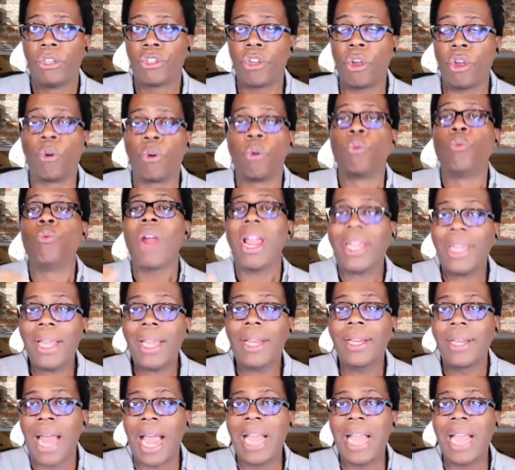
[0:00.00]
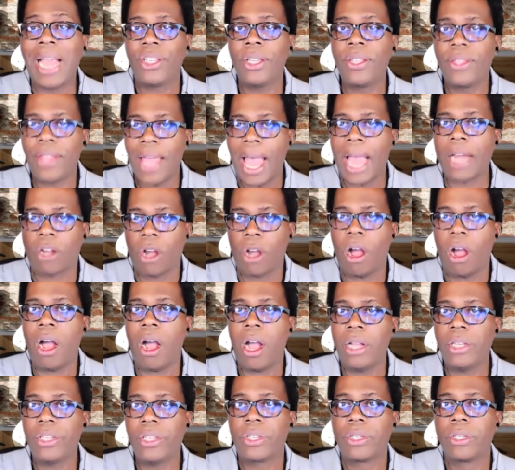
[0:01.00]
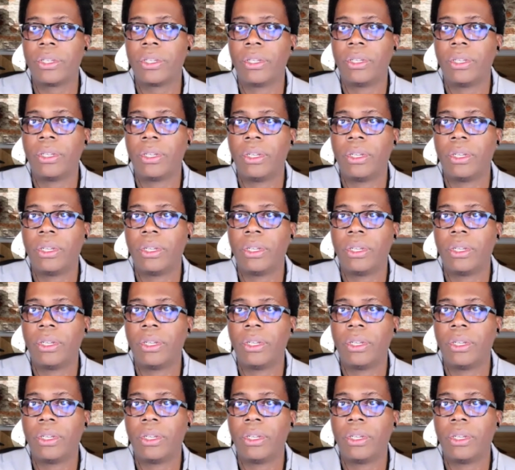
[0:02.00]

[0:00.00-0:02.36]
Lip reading: So recognizing that cause